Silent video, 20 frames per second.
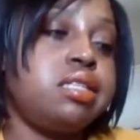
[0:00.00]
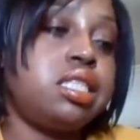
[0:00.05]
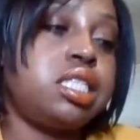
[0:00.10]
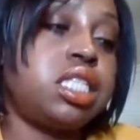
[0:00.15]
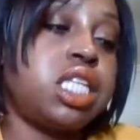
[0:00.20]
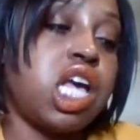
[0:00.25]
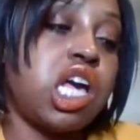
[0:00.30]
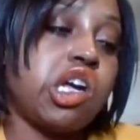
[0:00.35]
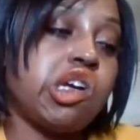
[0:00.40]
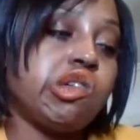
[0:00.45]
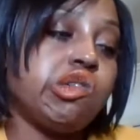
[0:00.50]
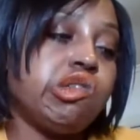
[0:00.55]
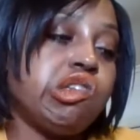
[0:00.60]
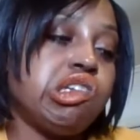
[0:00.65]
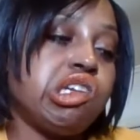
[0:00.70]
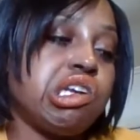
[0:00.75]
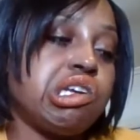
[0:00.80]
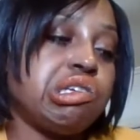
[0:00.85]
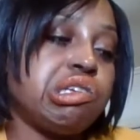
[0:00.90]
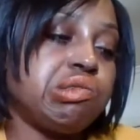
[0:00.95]
So,
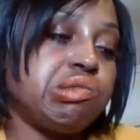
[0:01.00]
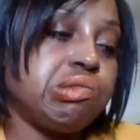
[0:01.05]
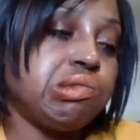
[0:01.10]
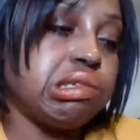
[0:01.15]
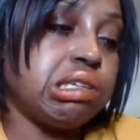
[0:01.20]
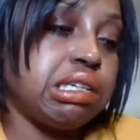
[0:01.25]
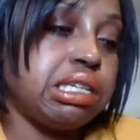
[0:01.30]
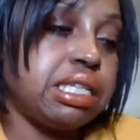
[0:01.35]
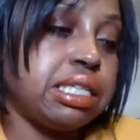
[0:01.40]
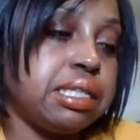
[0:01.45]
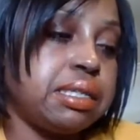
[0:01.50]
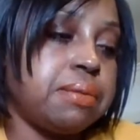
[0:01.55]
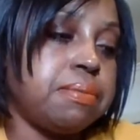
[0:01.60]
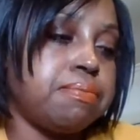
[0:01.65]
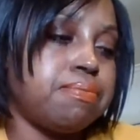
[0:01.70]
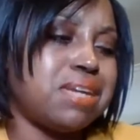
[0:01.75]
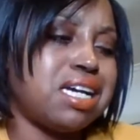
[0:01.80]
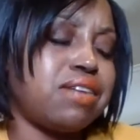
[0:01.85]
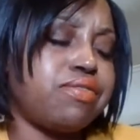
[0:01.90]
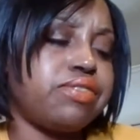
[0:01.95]

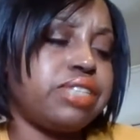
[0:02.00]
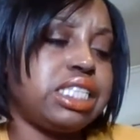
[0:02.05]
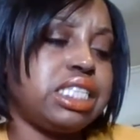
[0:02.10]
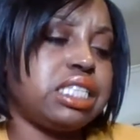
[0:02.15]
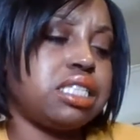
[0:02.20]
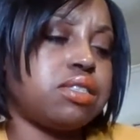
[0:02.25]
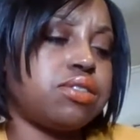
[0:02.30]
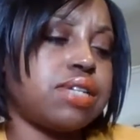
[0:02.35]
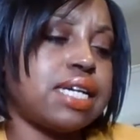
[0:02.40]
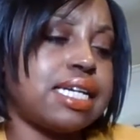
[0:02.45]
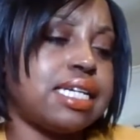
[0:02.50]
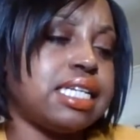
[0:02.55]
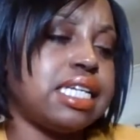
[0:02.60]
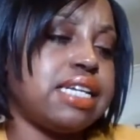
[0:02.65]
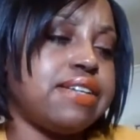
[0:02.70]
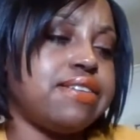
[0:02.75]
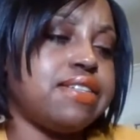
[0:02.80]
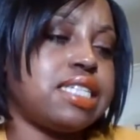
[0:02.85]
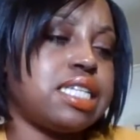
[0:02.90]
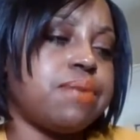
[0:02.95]
I was just trying to
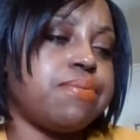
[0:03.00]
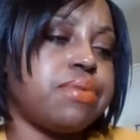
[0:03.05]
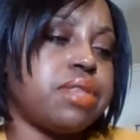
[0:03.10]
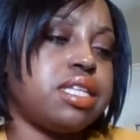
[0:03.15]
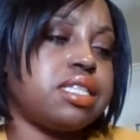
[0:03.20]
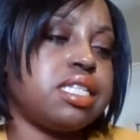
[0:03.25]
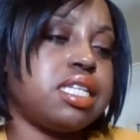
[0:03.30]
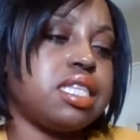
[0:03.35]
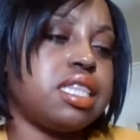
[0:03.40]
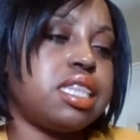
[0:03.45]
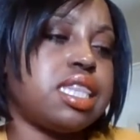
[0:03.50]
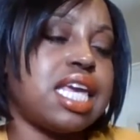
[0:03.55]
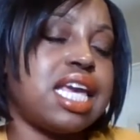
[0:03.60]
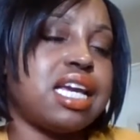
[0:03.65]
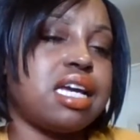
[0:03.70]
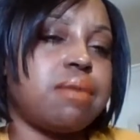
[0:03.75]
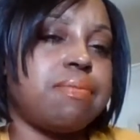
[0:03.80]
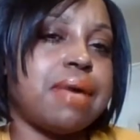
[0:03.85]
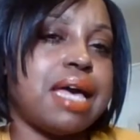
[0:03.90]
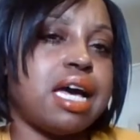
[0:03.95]
give you something to
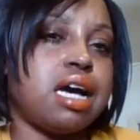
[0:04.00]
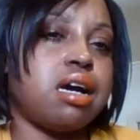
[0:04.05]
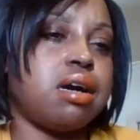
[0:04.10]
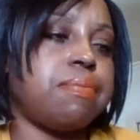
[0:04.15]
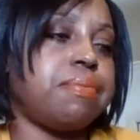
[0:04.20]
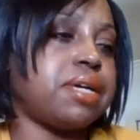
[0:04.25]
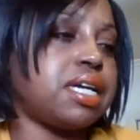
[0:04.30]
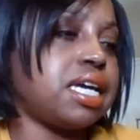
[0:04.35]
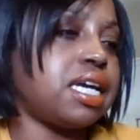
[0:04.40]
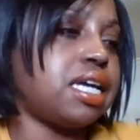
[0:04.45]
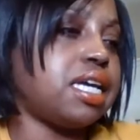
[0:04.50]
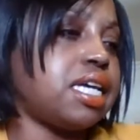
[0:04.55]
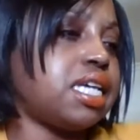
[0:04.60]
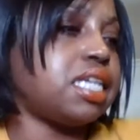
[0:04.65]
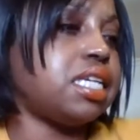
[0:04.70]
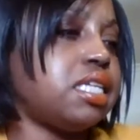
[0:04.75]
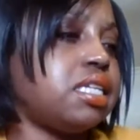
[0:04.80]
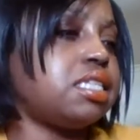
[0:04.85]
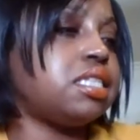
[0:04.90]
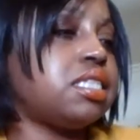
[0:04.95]
think about
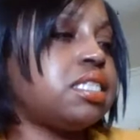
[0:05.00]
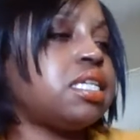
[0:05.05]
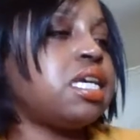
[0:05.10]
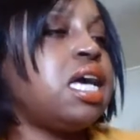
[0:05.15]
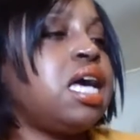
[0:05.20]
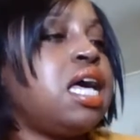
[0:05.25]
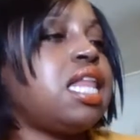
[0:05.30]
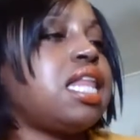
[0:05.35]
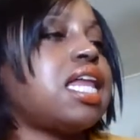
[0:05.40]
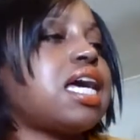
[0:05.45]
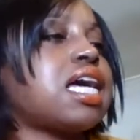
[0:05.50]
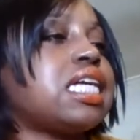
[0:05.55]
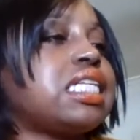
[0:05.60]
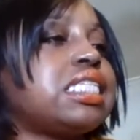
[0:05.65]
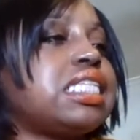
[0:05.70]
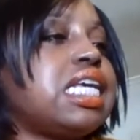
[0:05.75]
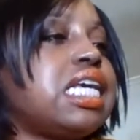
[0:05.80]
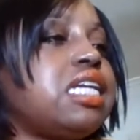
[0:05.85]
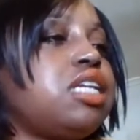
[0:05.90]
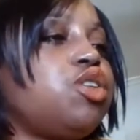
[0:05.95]
because, like I
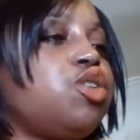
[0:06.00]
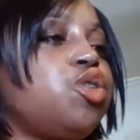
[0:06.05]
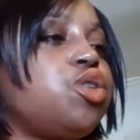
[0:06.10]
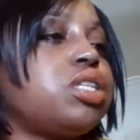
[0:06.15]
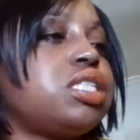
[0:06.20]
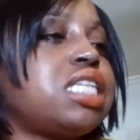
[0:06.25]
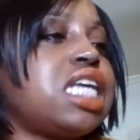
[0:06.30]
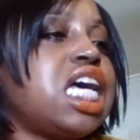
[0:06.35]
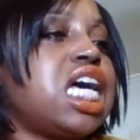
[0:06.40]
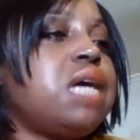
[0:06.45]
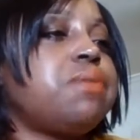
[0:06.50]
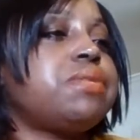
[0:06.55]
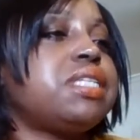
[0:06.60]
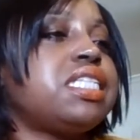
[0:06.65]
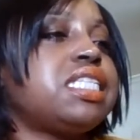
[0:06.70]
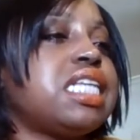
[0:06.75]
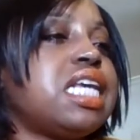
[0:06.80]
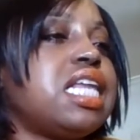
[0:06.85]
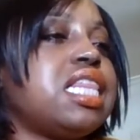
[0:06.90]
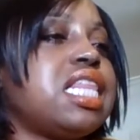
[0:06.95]
said, New York Times is
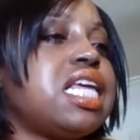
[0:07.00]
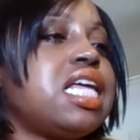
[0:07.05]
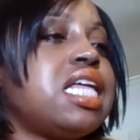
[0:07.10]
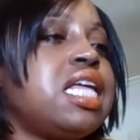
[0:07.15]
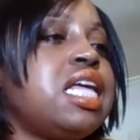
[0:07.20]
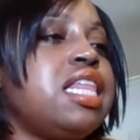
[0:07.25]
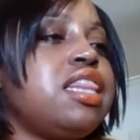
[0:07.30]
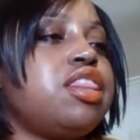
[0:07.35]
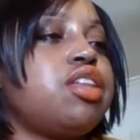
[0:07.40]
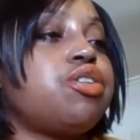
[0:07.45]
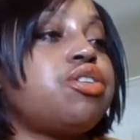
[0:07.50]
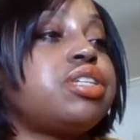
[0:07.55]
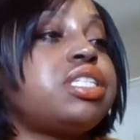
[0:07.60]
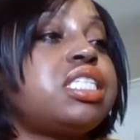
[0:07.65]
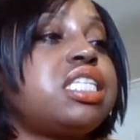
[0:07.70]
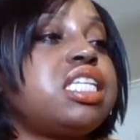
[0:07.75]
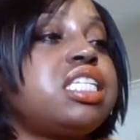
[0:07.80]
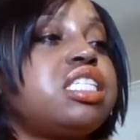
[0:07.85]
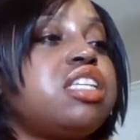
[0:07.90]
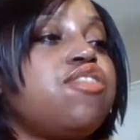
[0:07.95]
saying that there are
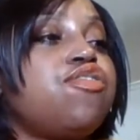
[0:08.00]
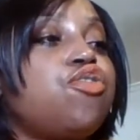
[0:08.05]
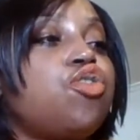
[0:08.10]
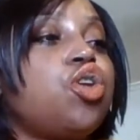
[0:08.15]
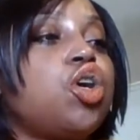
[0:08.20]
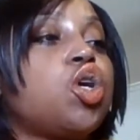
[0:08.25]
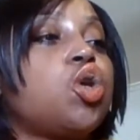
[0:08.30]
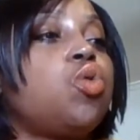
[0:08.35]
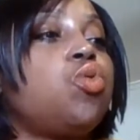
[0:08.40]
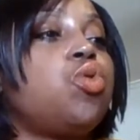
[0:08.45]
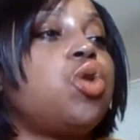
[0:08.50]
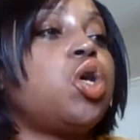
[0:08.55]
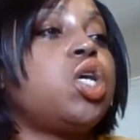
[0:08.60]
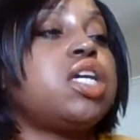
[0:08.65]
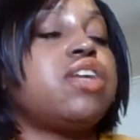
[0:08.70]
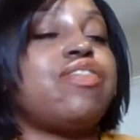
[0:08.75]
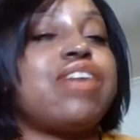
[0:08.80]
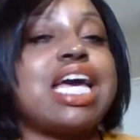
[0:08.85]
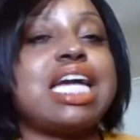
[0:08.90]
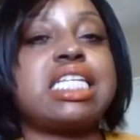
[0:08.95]
64
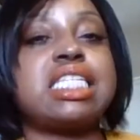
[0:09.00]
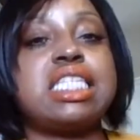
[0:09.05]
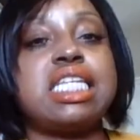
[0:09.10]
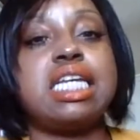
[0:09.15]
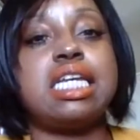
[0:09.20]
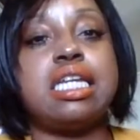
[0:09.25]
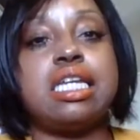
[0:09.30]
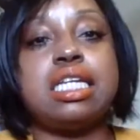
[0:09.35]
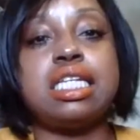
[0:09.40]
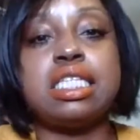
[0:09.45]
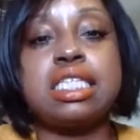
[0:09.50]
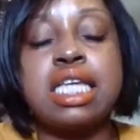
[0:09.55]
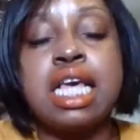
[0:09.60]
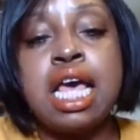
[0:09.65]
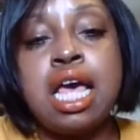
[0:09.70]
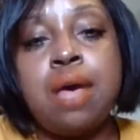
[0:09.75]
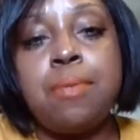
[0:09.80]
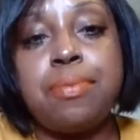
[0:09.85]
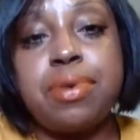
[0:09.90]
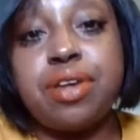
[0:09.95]
corona vaccines,
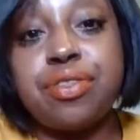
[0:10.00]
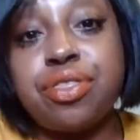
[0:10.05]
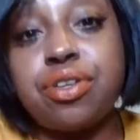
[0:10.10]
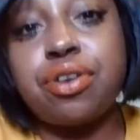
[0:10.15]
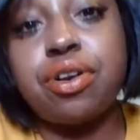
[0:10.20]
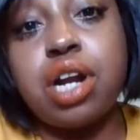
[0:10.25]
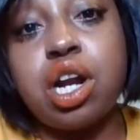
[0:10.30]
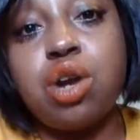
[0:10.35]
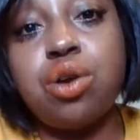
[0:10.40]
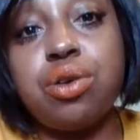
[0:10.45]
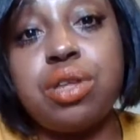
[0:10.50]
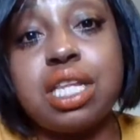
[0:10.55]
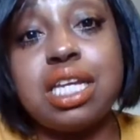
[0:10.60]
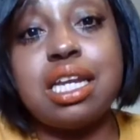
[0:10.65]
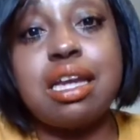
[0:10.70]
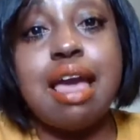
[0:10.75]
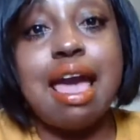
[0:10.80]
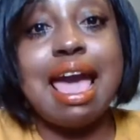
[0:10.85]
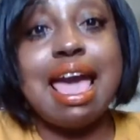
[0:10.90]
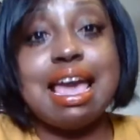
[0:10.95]
but there are
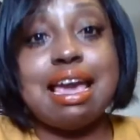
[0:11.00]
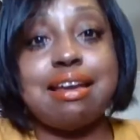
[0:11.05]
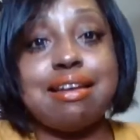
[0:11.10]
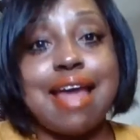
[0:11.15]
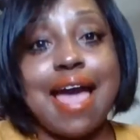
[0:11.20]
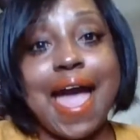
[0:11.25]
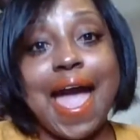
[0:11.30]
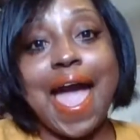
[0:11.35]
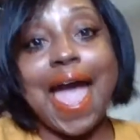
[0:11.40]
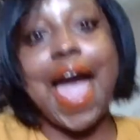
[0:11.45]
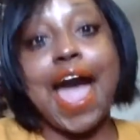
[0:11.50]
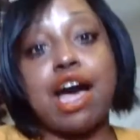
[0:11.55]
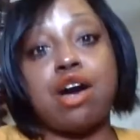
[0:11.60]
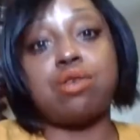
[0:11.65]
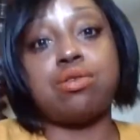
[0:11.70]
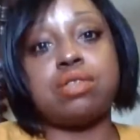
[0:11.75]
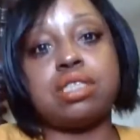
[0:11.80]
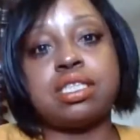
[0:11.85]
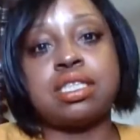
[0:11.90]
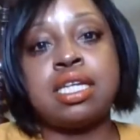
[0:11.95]
only 8
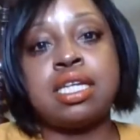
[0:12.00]
out